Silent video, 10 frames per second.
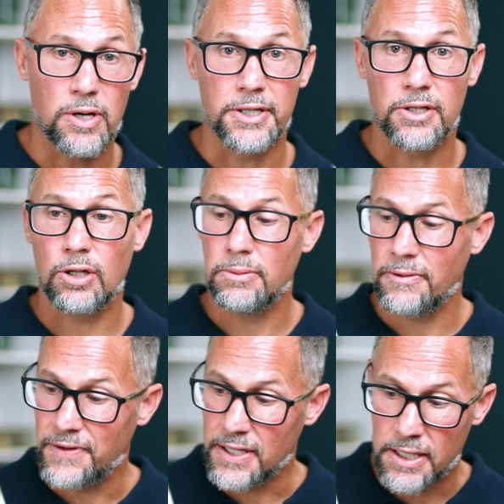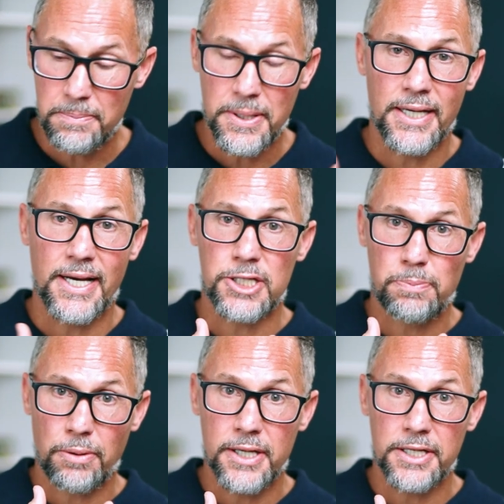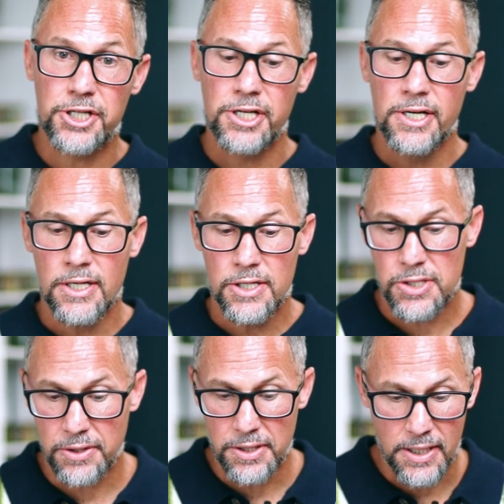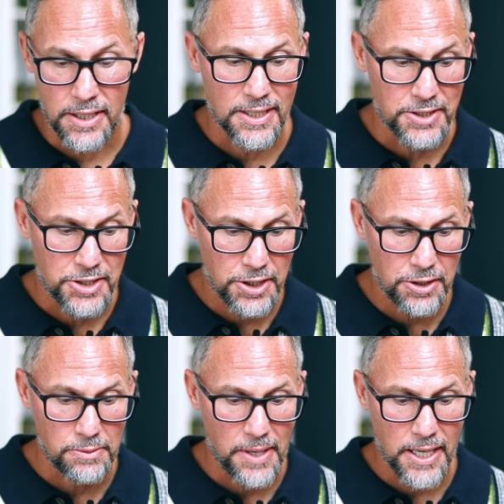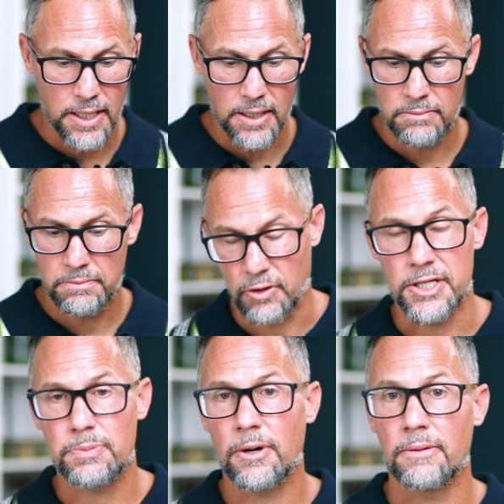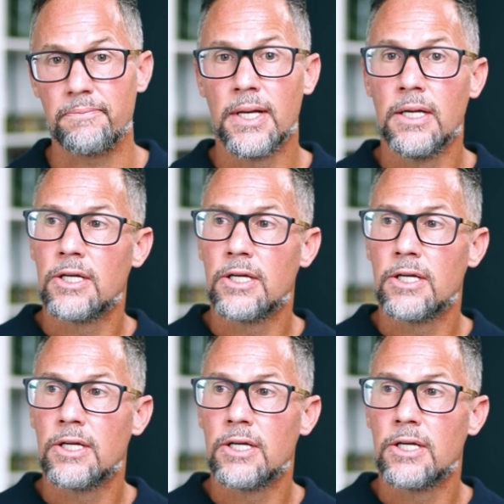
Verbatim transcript: where enclomiphene can be a nice bridge so that you can continue making great sperm.